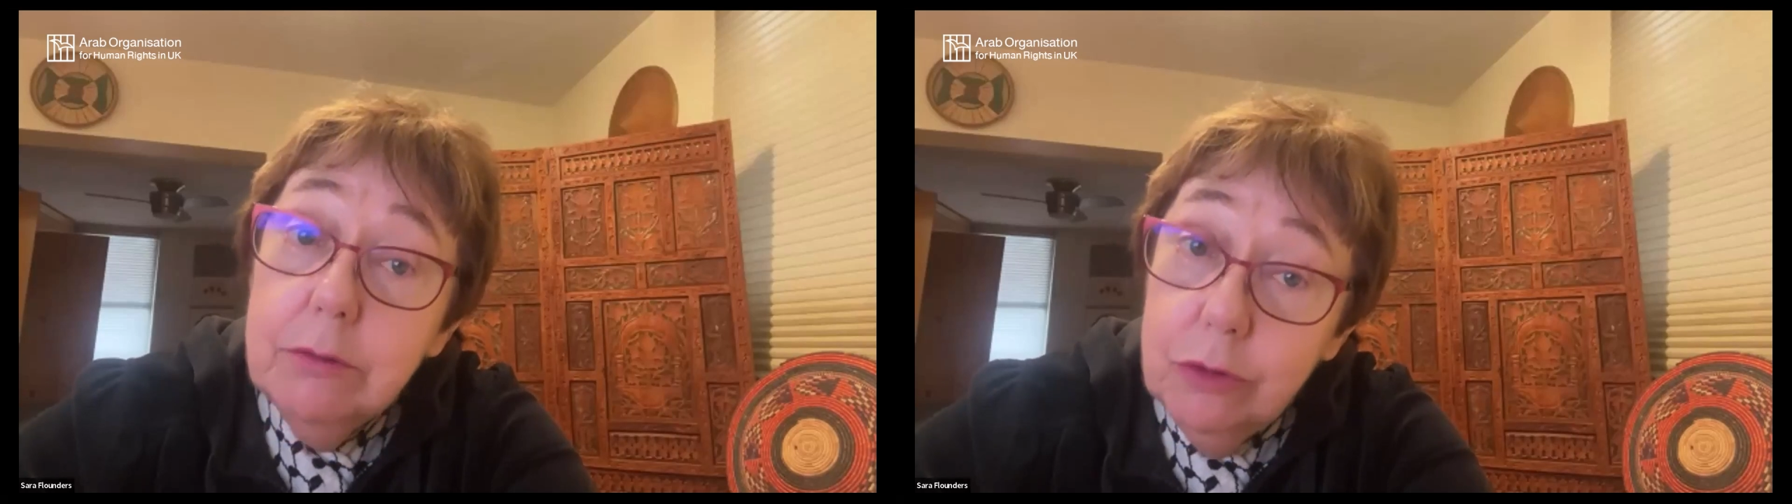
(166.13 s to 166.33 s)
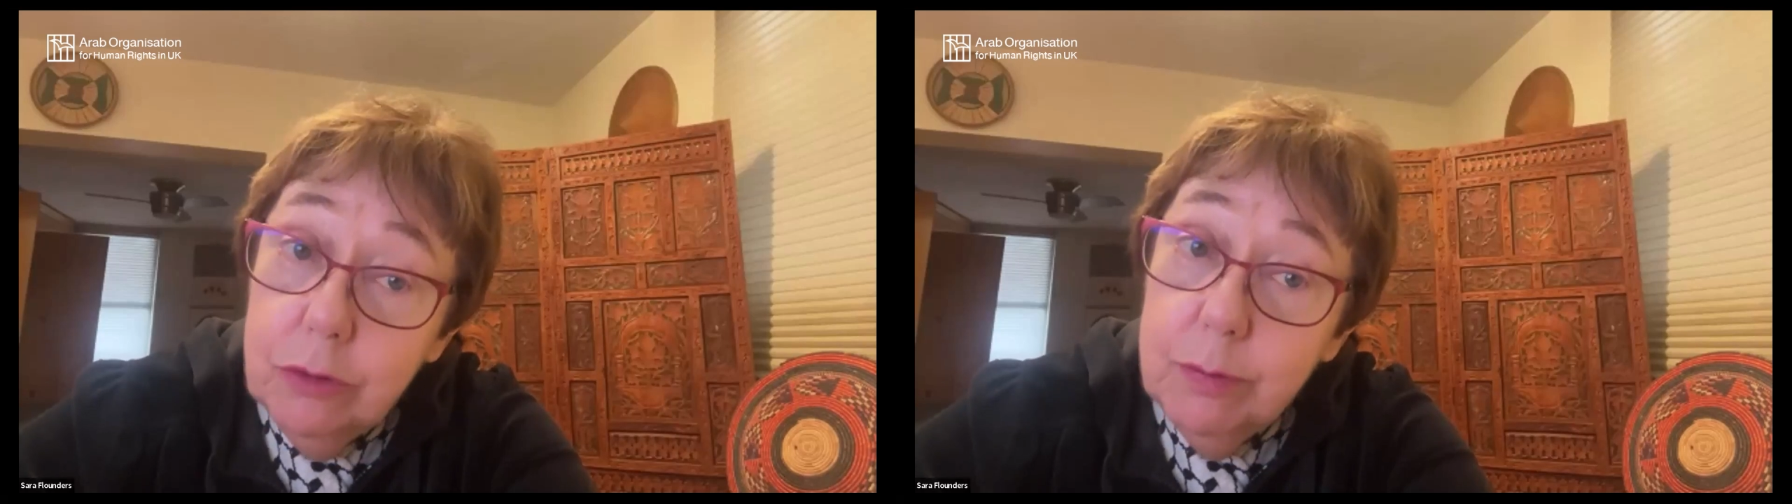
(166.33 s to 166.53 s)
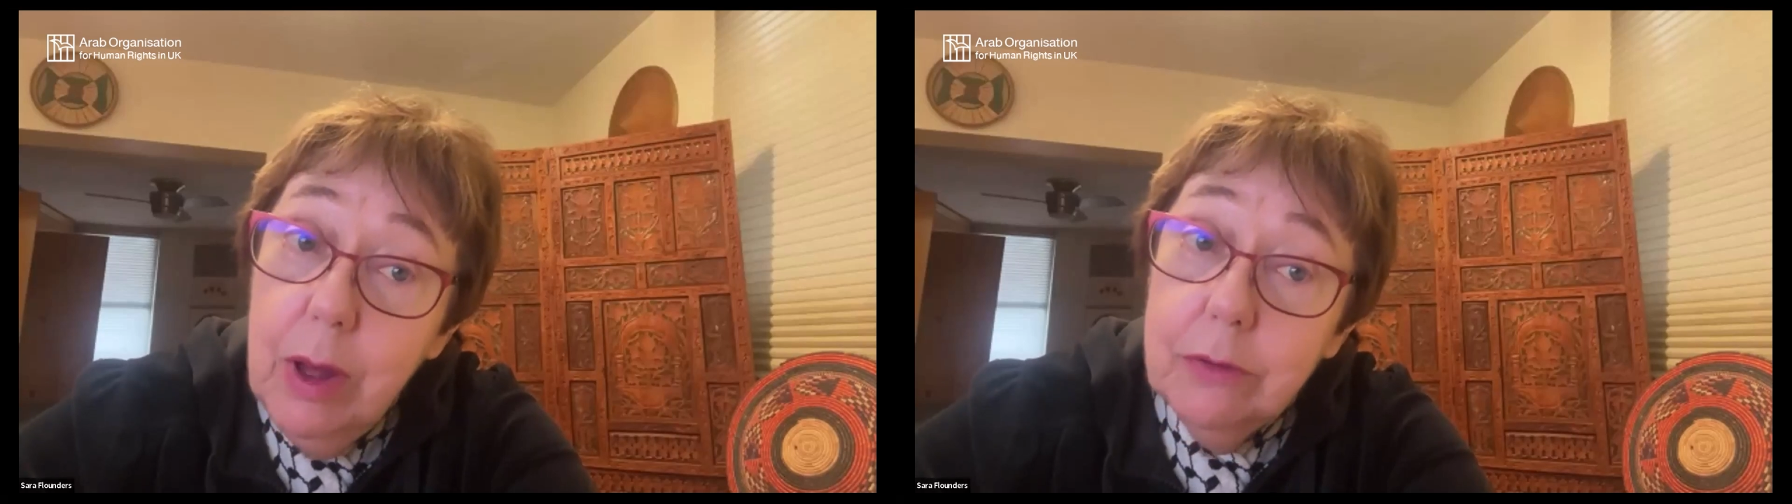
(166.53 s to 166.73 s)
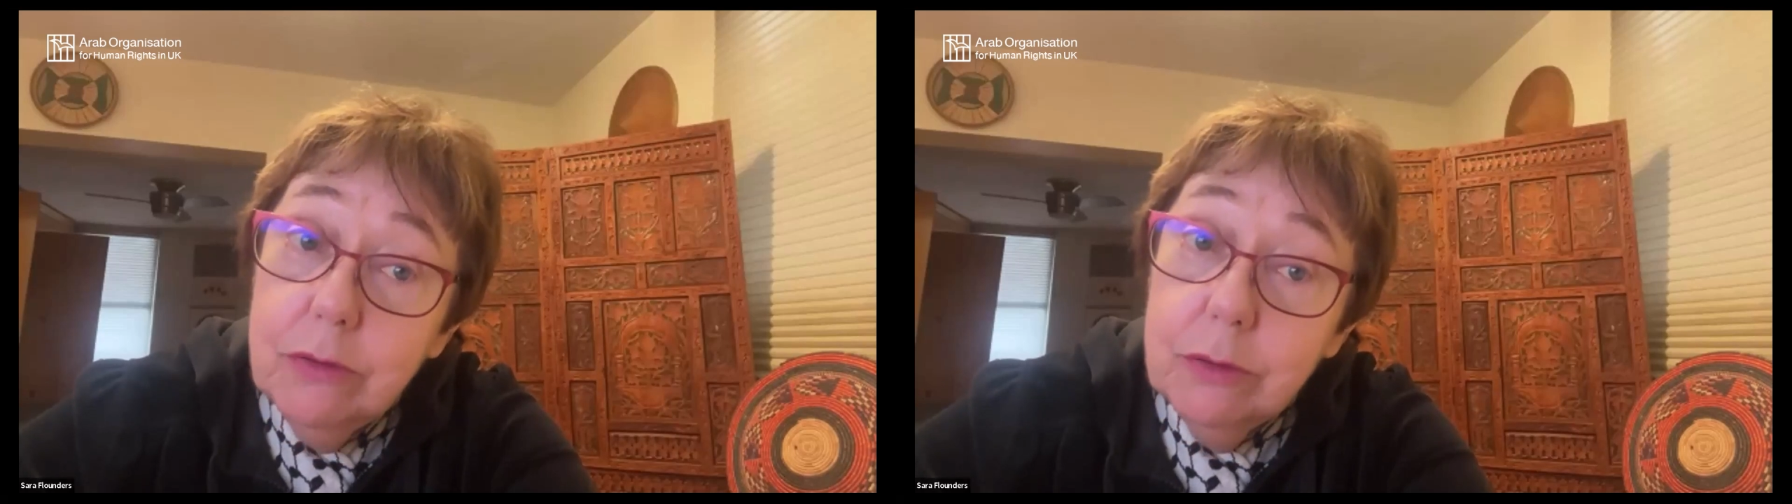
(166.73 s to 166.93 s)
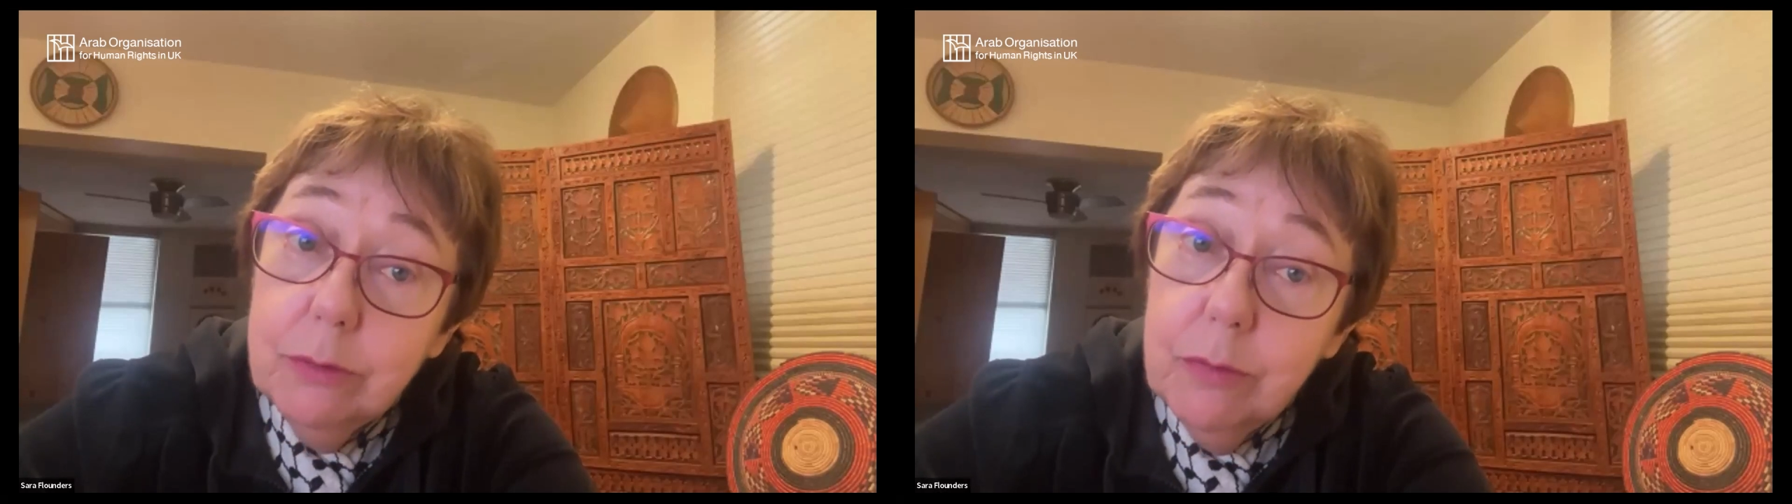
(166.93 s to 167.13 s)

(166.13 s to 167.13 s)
response